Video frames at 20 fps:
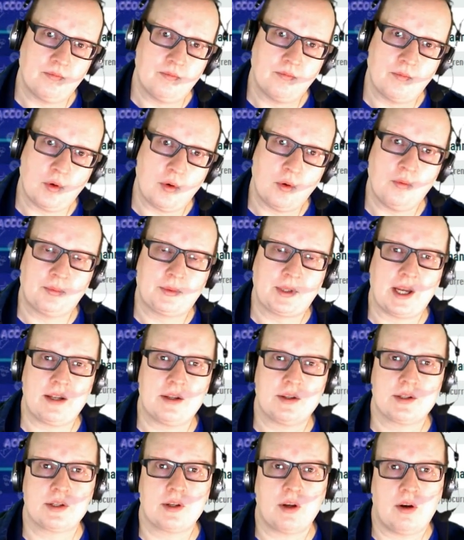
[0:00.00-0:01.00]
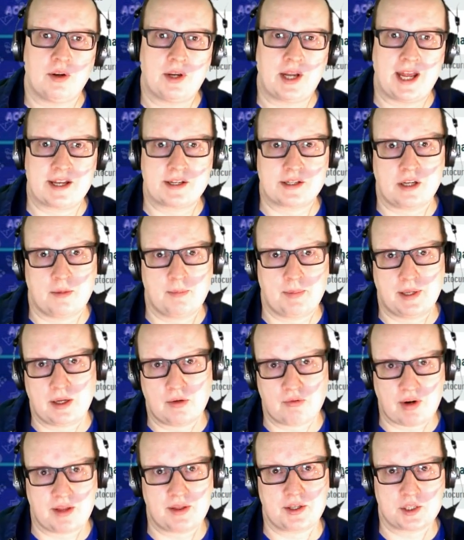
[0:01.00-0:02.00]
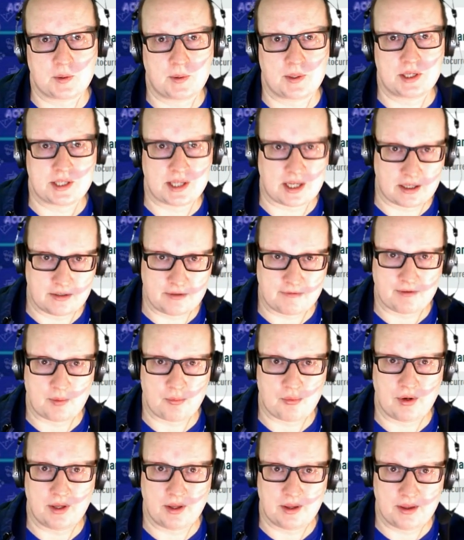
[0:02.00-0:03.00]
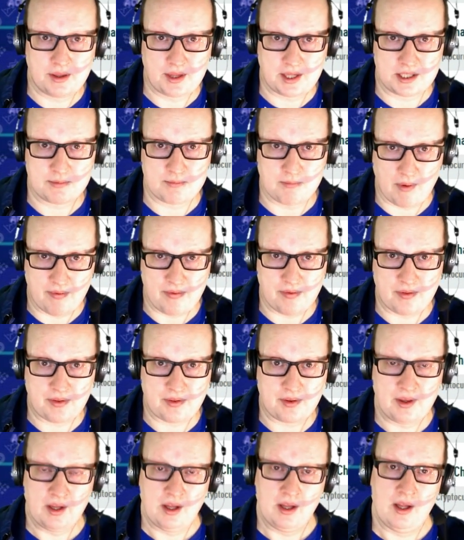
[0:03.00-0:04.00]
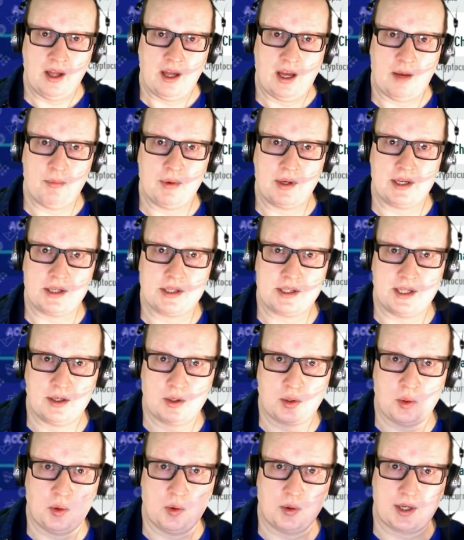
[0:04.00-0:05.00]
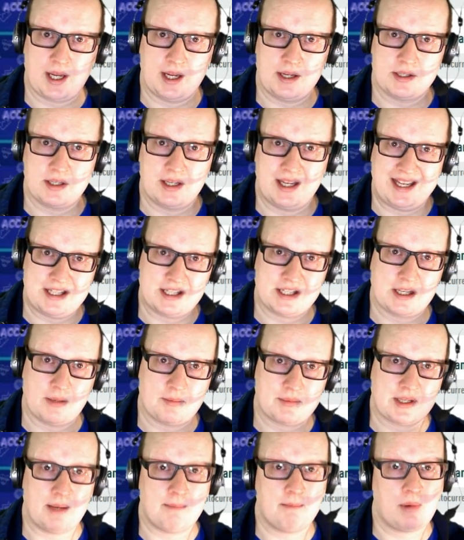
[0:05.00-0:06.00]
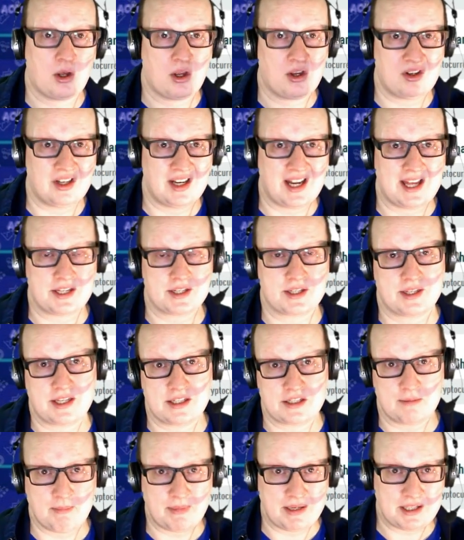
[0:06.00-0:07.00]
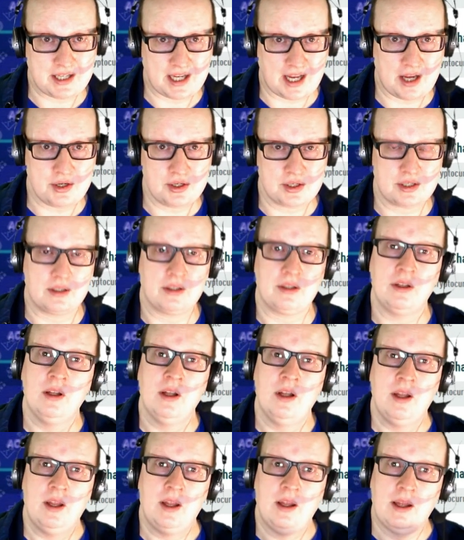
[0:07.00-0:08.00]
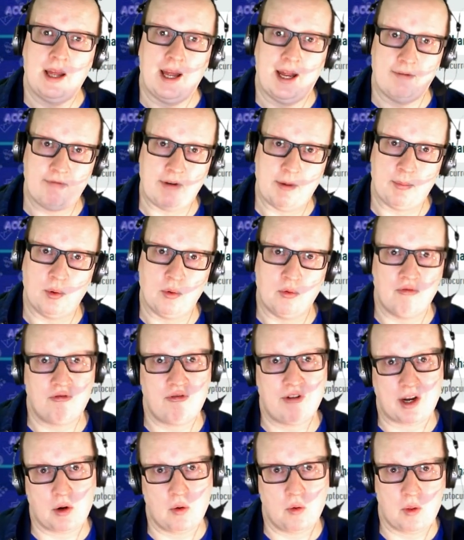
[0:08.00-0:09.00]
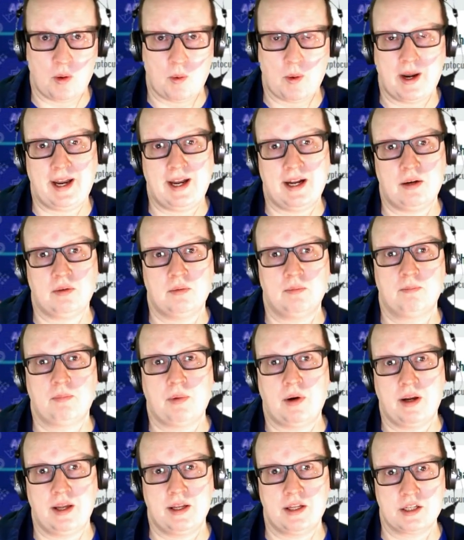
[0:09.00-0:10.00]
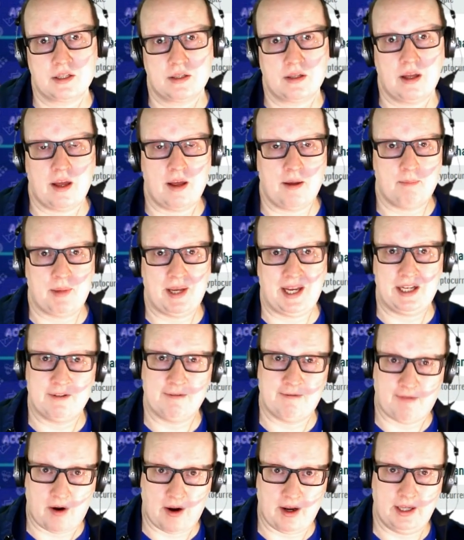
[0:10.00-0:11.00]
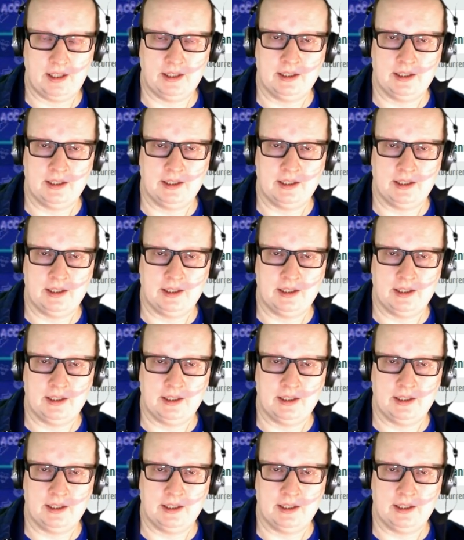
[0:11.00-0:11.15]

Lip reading: updates on XRP around the 22nd of February this month, and we're going to see a court case in September unless there's a mediation and Ripple wriggle the way out by paying a fine